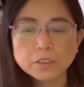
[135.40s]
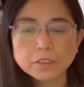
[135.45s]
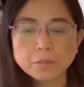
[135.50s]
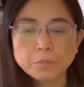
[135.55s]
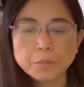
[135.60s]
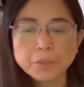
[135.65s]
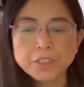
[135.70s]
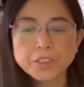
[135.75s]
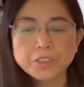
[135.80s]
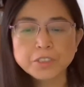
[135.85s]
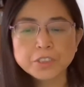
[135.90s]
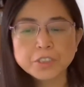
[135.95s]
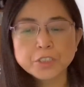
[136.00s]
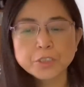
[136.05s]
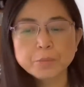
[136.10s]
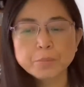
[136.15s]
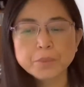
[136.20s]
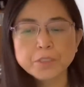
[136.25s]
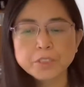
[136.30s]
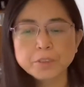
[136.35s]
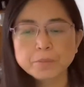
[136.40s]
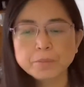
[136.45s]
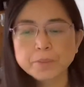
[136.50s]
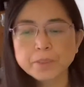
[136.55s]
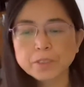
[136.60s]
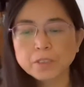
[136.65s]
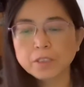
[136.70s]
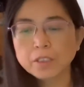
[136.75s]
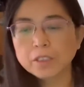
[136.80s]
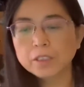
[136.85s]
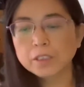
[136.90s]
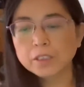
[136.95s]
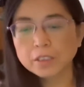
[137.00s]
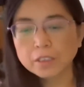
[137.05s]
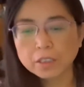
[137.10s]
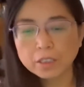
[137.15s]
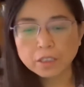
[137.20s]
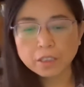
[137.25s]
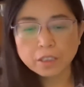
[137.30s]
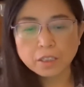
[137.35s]
Major symptoms are
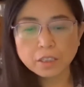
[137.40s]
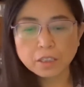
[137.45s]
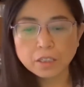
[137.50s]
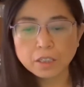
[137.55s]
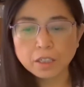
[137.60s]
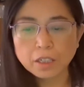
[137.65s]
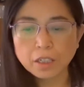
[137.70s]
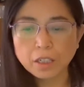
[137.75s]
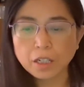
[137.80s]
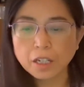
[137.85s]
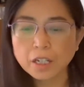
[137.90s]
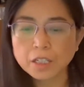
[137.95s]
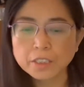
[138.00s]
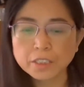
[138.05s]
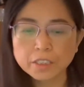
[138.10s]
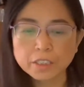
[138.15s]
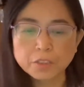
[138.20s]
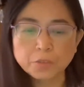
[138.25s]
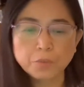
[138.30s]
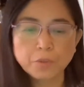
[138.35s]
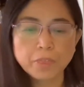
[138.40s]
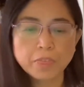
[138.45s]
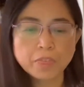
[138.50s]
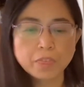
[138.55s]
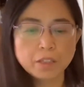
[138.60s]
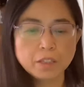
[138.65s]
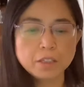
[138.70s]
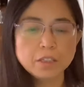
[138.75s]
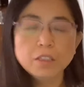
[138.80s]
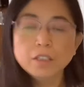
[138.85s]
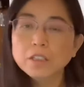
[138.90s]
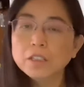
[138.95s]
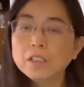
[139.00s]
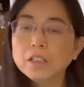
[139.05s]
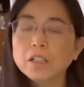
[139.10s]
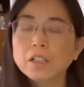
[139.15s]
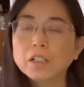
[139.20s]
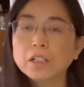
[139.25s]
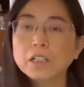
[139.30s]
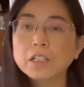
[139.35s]
headache with the
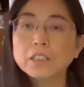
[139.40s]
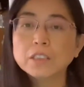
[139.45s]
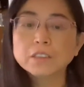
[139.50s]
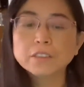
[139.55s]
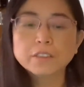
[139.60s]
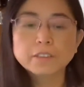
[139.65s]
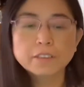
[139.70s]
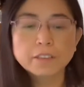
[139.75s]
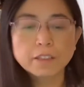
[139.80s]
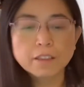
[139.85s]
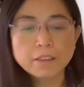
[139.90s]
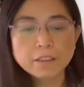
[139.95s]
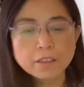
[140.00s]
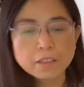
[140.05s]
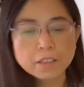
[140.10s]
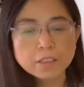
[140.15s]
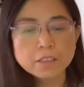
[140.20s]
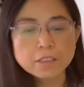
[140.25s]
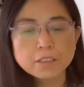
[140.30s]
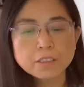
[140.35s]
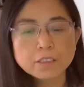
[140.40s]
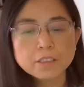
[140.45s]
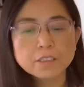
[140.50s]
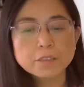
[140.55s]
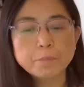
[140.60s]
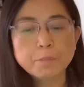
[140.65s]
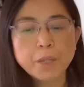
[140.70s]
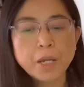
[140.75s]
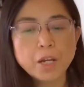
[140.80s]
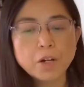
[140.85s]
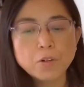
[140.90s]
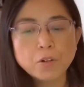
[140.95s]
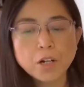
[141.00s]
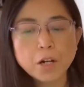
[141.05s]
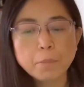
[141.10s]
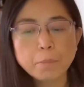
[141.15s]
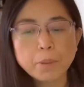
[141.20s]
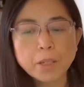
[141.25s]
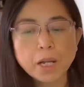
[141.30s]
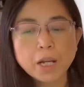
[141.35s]
dizziness, pale
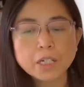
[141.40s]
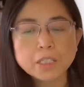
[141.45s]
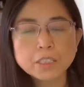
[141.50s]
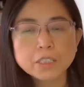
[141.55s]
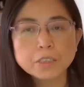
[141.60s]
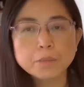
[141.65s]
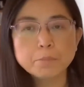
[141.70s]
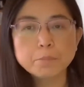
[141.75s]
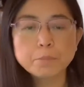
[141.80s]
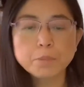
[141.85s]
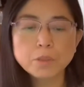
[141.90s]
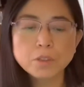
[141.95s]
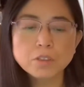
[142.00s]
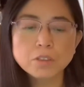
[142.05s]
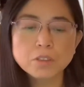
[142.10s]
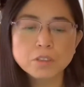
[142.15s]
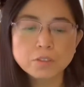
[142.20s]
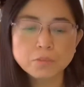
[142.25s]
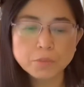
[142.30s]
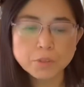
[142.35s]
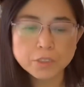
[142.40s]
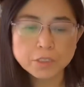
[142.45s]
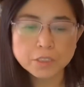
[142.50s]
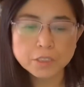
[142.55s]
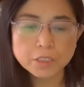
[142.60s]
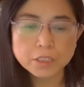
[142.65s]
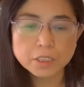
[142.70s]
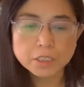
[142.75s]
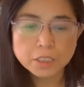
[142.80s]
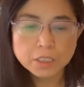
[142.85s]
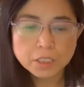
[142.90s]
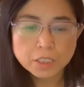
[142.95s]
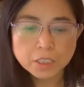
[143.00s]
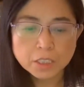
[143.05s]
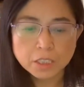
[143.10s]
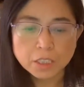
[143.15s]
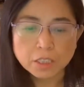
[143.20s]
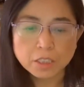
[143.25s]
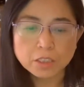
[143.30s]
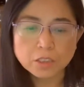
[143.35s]
complexion, blurred vision,
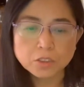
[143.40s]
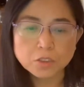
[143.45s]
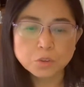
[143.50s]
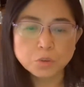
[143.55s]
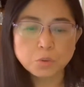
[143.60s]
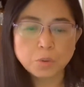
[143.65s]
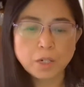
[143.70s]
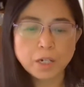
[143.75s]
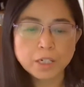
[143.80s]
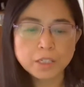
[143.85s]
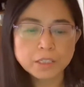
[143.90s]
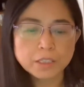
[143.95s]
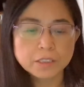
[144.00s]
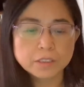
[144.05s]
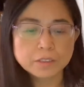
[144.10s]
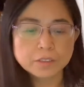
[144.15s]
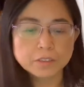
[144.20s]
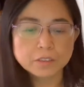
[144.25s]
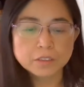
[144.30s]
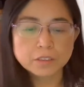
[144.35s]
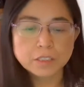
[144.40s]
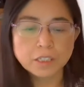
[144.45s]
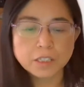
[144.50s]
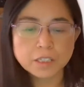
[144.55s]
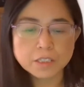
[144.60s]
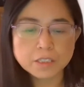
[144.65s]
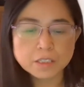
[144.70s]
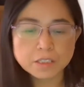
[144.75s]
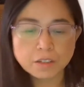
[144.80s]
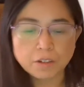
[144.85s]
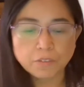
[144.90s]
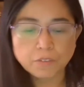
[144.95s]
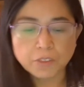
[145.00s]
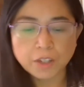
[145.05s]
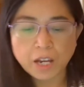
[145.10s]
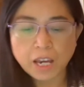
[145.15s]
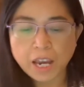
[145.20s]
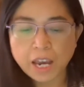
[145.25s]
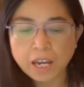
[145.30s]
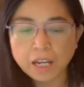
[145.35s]
dryness of
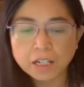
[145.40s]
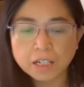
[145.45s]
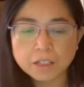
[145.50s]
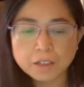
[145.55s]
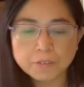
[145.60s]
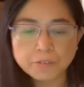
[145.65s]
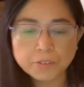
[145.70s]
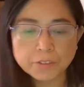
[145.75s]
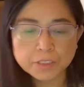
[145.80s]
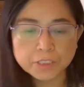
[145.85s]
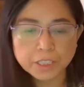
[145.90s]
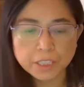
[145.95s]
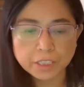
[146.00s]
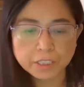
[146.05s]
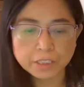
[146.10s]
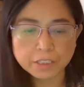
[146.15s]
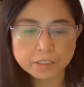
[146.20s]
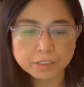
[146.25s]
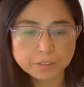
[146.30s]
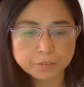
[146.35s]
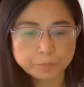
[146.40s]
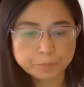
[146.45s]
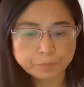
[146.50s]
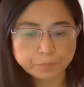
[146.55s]
the hair, fatigue.